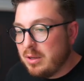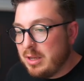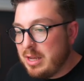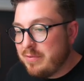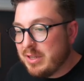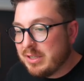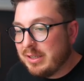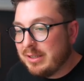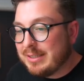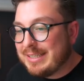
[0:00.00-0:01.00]
even this
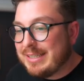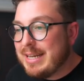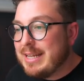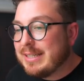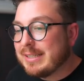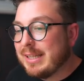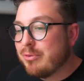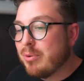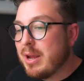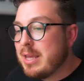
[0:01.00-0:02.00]
little skinny
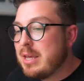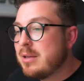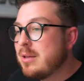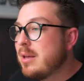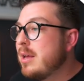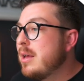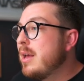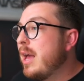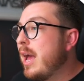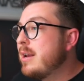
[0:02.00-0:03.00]
sliver right here,
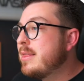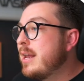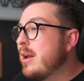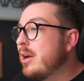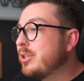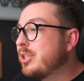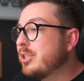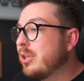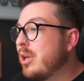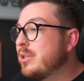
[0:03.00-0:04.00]
and then our
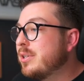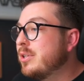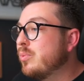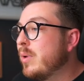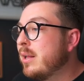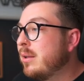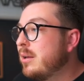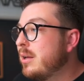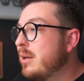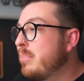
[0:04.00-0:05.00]
slot as well.
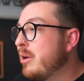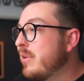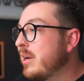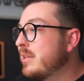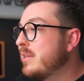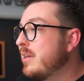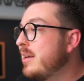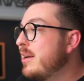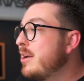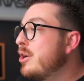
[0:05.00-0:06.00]
Perfect.
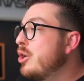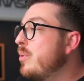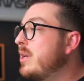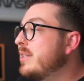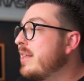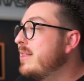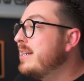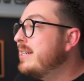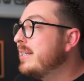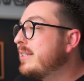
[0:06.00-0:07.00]
We can set the
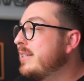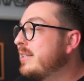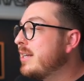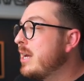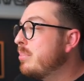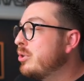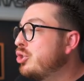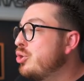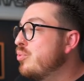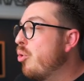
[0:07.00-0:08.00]
distance type
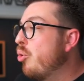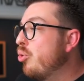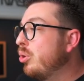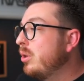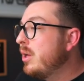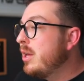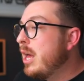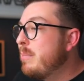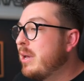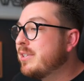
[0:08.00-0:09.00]
to all,
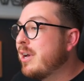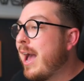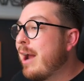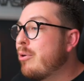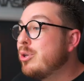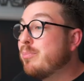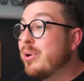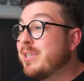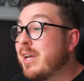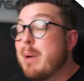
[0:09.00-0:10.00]
and because our arrow is
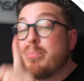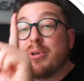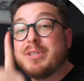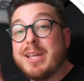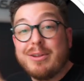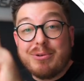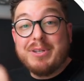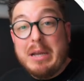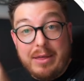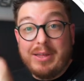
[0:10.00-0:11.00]
pointing upwards and there is
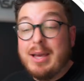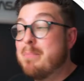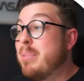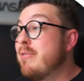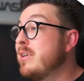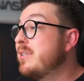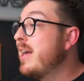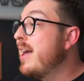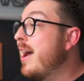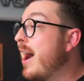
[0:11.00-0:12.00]
nothing above it,
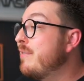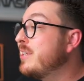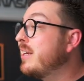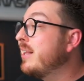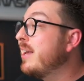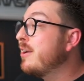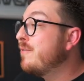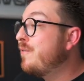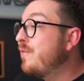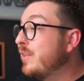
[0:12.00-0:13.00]
I have to click
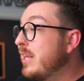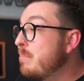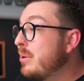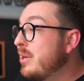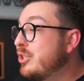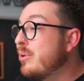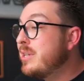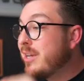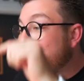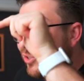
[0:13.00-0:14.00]
flip so
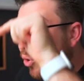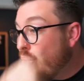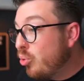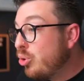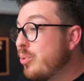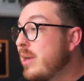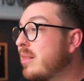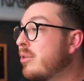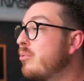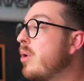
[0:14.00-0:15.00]
it cuts all the way
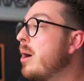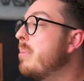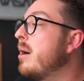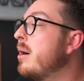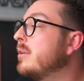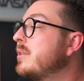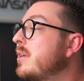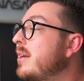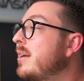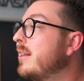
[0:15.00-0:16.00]
through our part.
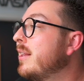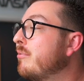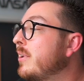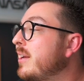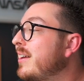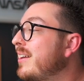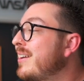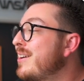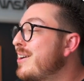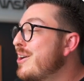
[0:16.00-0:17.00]
Lovely.
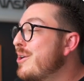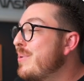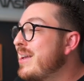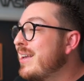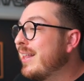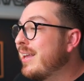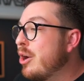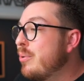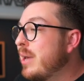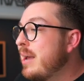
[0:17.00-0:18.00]
We can click
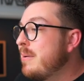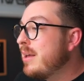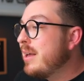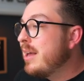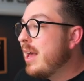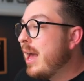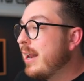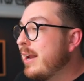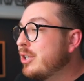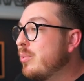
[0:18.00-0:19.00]
OK, and I
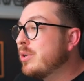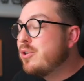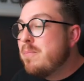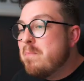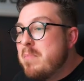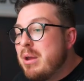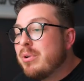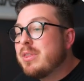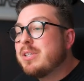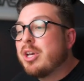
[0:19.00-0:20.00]
actually want to mirror
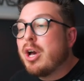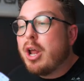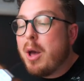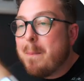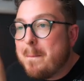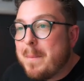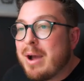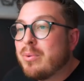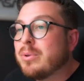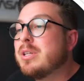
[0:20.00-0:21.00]
this cut
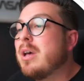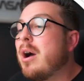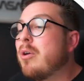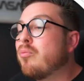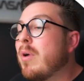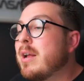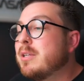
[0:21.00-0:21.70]
about our right